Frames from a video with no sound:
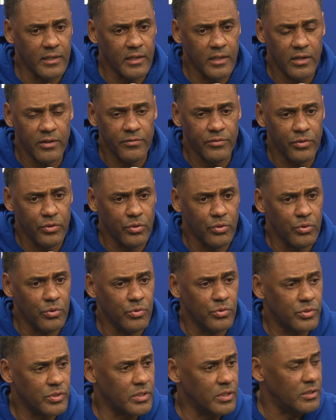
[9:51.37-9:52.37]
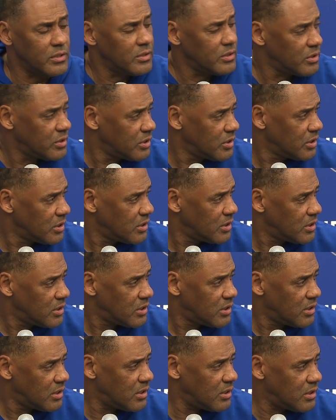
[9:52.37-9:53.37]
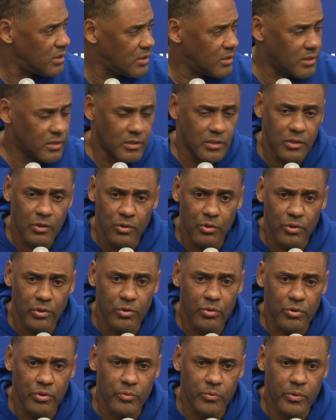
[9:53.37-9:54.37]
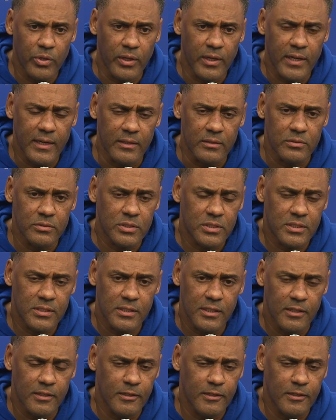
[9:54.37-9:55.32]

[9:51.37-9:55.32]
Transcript: the interviews, the on-court workouts,